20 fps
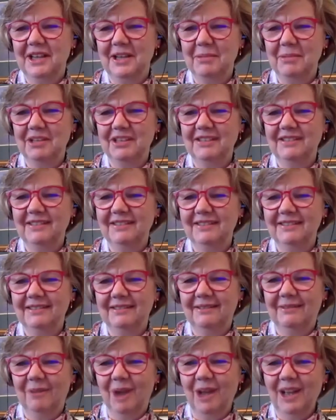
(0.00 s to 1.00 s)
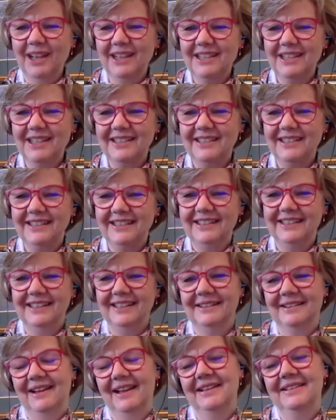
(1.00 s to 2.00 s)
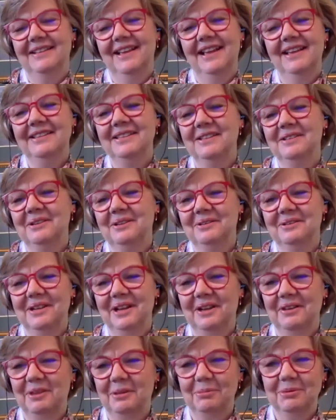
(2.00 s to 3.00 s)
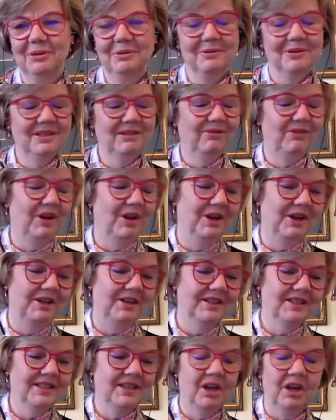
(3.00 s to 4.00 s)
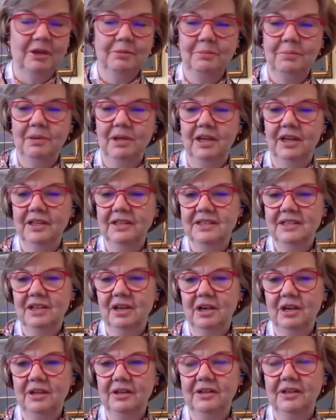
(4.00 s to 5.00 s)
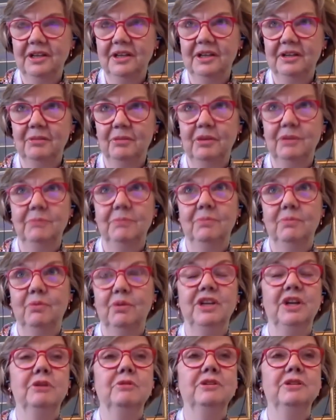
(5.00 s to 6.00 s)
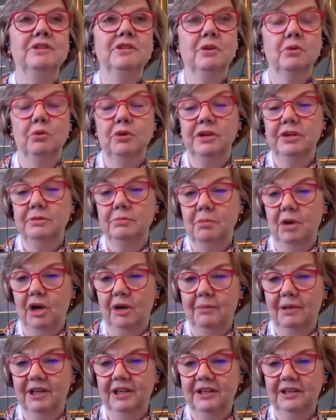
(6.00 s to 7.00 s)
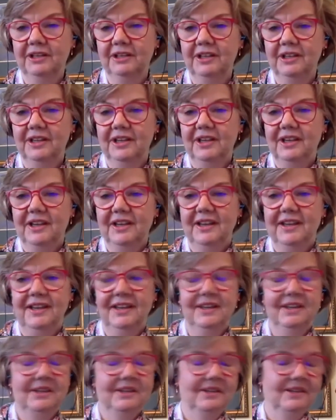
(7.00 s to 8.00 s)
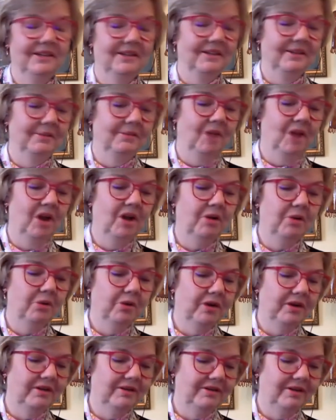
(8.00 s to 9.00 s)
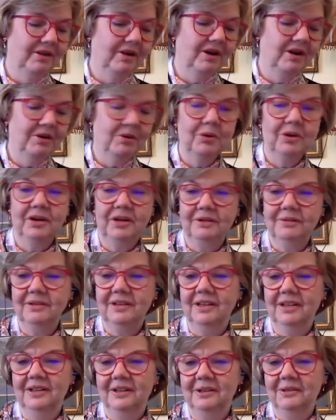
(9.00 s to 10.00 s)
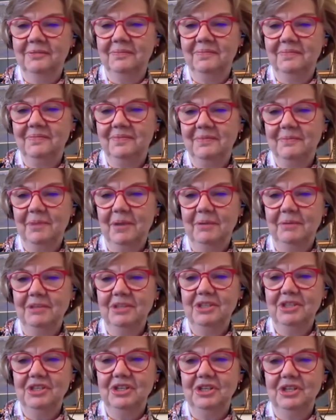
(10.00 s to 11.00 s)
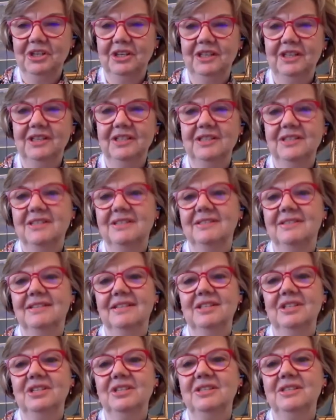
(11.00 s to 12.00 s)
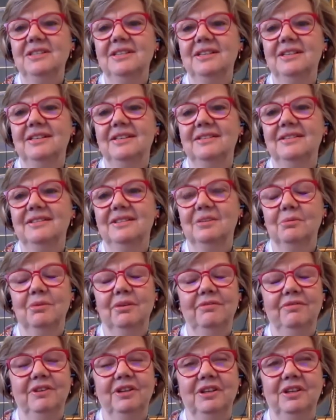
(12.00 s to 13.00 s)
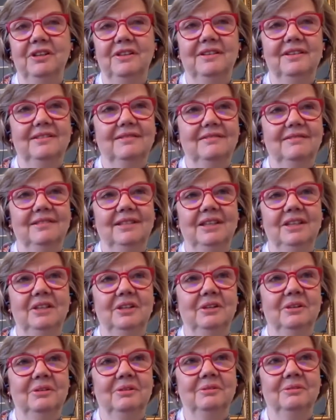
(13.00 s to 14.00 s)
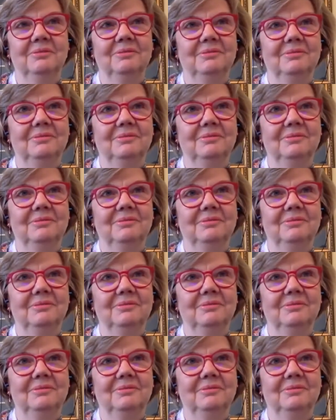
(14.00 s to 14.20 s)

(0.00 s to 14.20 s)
but what you know as, as, it turned out the book was fine it's called uh, it's called uh, when when otis courted mama mm-hmm. and um, harcourt harcourt um, published it and it's it's just a terrific you know